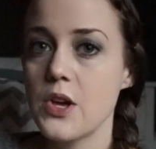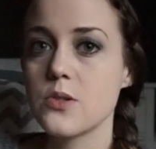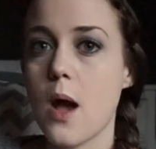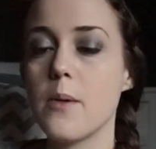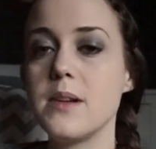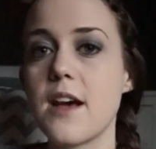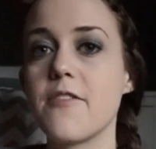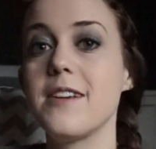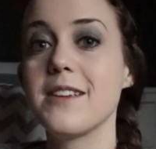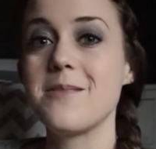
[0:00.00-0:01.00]
So I would
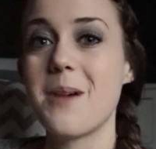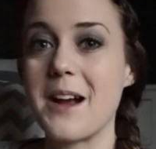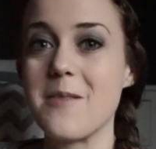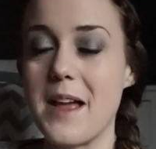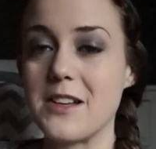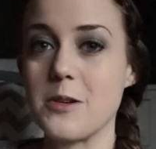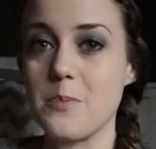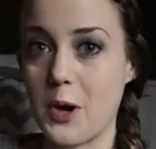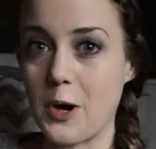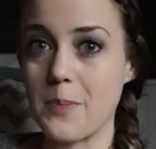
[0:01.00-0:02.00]
definitely recommend to
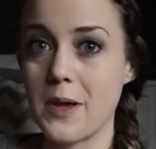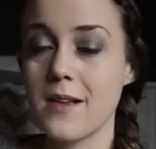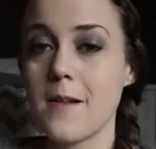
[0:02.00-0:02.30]
burp